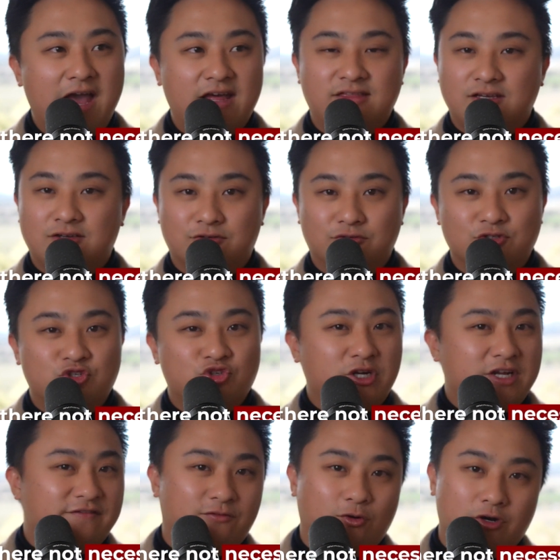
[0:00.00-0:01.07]
ethical,
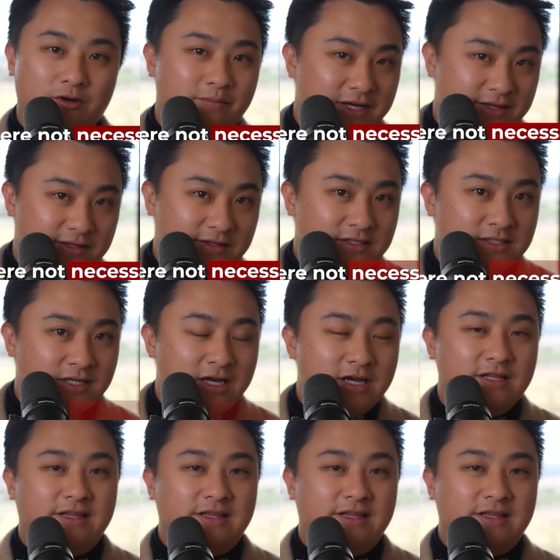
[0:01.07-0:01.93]
straightforward methods.